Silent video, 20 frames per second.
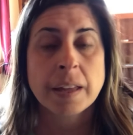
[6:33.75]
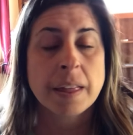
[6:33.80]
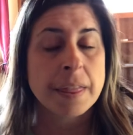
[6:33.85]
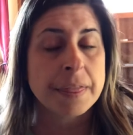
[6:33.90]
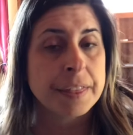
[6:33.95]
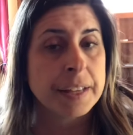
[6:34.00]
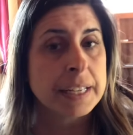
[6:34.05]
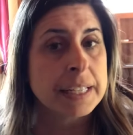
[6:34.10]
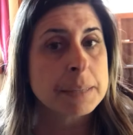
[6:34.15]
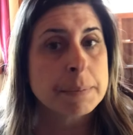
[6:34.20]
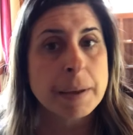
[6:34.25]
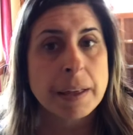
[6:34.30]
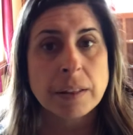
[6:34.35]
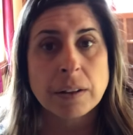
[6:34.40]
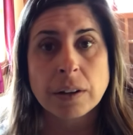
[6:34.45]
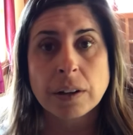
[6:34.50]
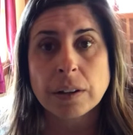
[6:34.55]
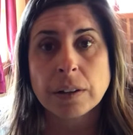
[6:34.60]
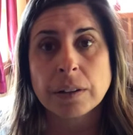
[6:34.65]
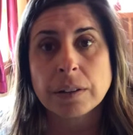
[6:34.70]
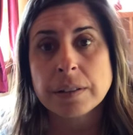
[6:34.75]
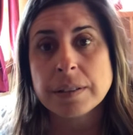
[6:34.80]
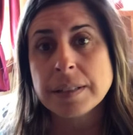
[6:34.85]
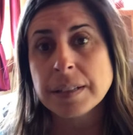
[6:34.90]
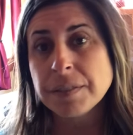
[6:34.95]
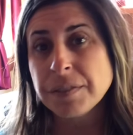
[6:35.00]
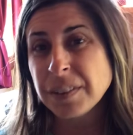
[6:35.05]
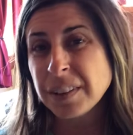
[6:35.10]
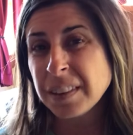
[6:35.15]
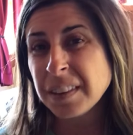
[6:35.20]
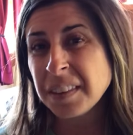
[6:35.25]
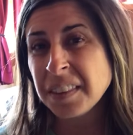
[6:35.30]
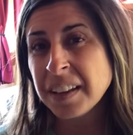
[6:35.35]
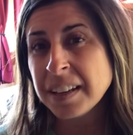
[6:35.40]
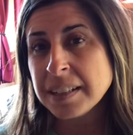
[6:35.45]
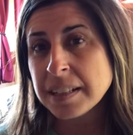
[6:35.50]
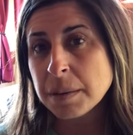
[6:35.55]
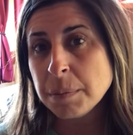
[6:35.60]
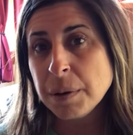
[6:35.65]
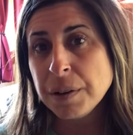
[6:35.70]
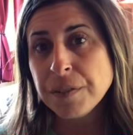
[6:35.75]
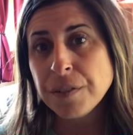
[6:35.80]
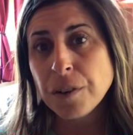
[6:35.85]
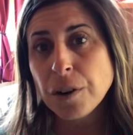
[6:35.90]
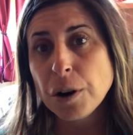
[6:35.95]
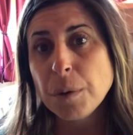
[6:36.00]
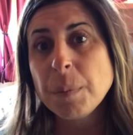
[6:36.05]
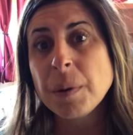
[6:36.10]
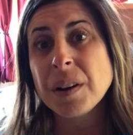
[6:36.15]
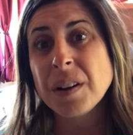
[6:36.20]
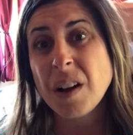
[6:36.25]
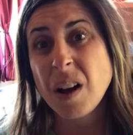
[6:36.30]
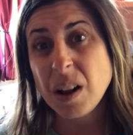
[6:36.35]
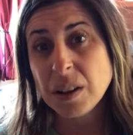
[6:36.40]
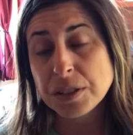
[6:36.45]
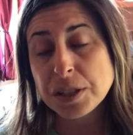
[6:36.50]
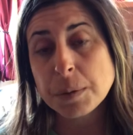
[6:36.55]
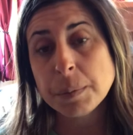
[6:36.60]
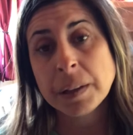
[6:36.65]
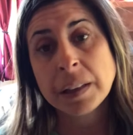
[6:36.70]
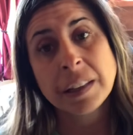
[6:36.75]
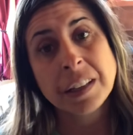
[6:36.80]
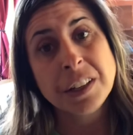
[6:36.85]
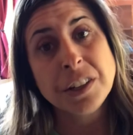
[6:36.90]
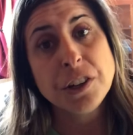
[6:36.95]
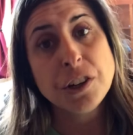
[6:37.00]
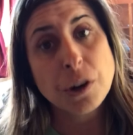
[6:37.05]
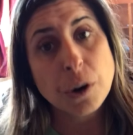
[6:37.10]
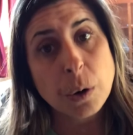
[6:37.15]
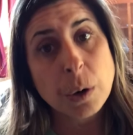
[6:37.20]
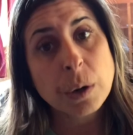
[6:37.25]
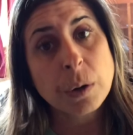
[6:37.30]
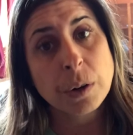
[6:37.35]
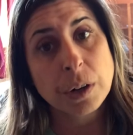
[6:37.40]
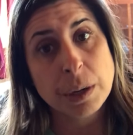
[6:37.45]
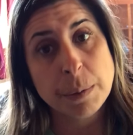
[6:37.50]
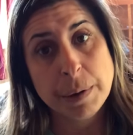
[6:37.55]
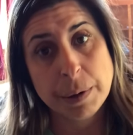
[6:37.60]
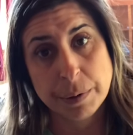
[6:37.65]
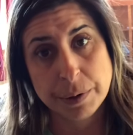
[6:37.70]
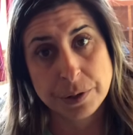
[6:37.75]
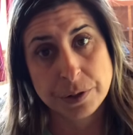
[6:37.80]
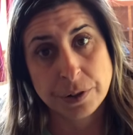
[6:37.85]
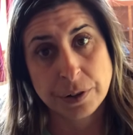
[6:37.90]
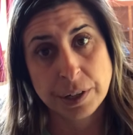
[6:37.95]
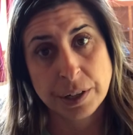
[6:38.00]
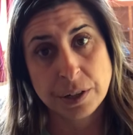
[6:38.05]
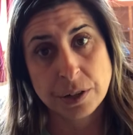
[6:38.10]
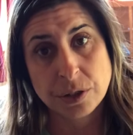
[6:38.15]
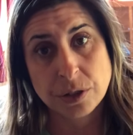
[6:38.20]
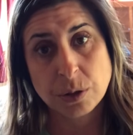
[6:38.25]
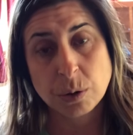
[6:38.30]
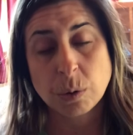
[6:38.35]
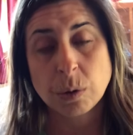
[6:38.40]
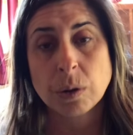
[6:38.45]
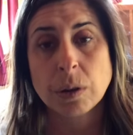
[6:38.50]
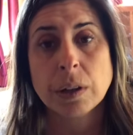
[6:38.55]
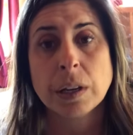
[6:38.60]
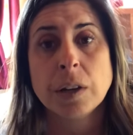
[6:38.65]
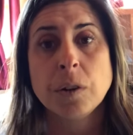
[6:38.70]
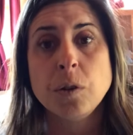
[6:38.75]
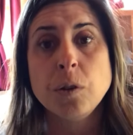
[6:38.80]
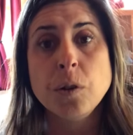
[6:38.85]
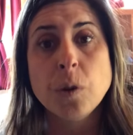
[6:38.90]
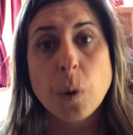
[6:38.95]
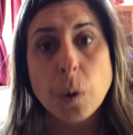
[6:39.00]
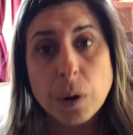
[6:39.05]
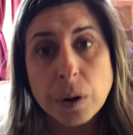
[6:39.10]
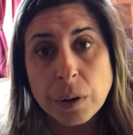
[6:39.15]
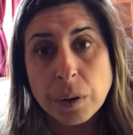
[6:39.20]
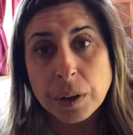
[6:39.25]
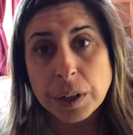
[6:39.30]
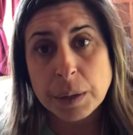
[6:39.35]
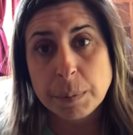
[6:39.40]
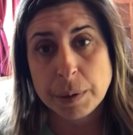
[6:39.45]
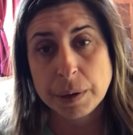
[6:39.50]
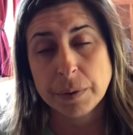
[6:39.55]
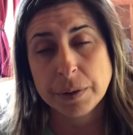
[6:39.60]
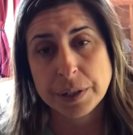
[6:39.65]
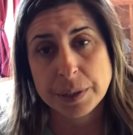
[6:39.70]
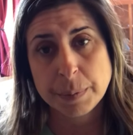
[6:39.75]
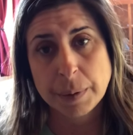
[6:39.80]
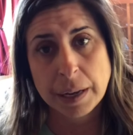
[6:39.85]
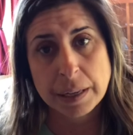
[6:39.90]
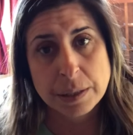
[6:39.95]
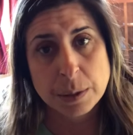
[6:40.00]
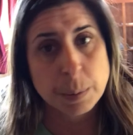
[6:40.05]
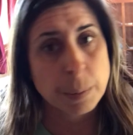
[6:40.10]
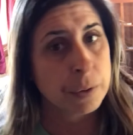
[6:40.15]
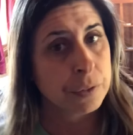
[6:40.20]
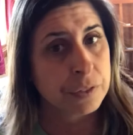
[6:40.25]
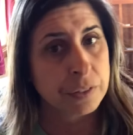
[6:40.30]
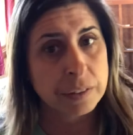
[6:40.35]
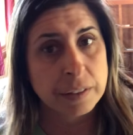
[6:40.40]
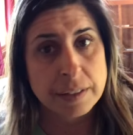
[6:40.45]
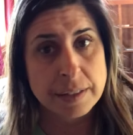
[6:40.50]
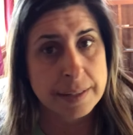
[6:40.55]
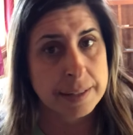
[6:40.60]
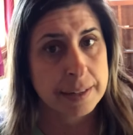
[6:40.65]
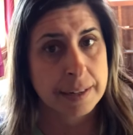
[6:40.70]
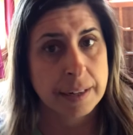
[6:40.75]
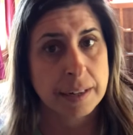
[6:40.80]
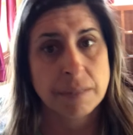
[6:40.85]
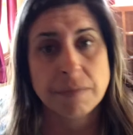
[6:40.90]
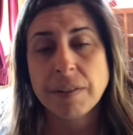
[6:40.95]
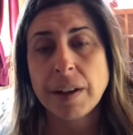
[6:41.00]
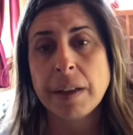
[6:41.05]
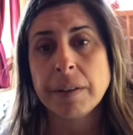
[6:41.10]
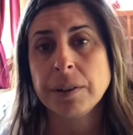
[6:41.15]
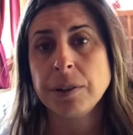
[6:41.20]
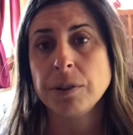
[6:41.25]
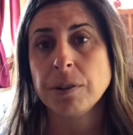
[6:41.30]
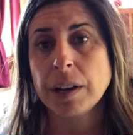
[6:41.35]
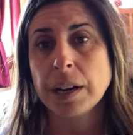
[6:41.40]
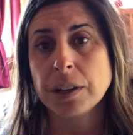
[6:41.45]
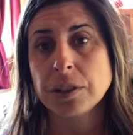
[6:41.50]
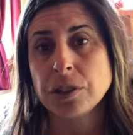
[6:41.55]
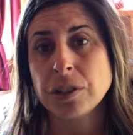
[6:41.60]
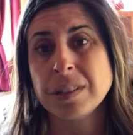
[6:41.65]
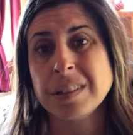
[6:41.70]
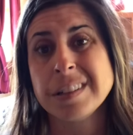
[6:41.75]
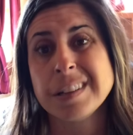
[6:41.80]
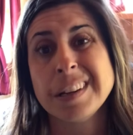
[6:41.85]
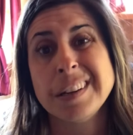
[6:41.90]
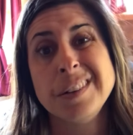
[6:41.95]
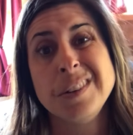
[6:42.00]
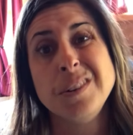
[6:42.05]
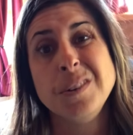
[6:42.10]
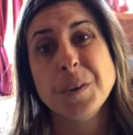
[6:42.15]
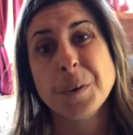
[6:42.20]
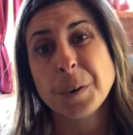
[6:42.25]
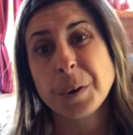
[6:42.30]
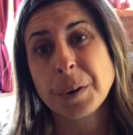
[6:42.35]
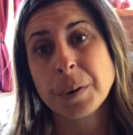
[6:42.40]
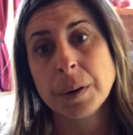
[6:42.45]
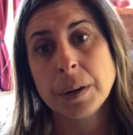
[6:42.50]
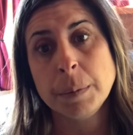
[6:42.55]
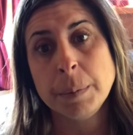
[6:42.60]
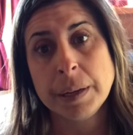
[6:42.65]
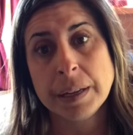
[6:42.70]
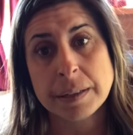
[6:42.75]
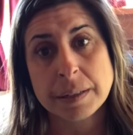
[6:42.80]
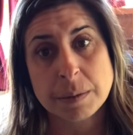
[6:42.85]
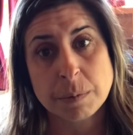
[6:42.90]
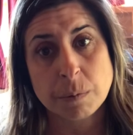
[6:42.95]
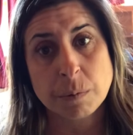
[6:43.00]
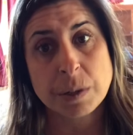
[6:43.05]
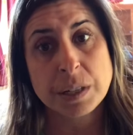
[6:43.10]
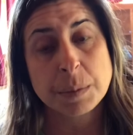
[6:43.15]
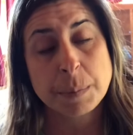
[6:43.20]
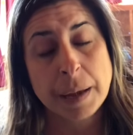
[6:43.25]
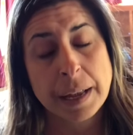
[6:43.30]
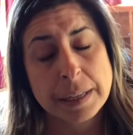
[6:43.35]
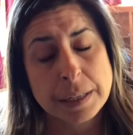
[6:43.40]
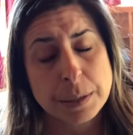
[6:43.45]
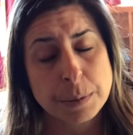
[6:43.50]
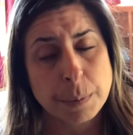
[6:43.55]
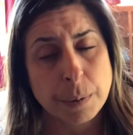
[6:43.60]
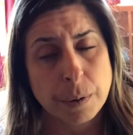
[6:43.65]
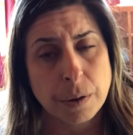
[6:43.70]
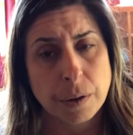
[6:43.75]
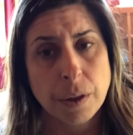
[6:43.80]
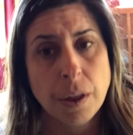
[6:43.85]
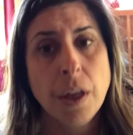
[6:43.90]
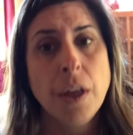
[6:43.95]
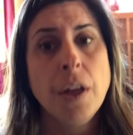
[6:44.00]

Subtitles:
Things may look a little different than they did before, but ultimately you're going to be returning to school and you're going to be responsible for listening and following directions, and you're going to be responsible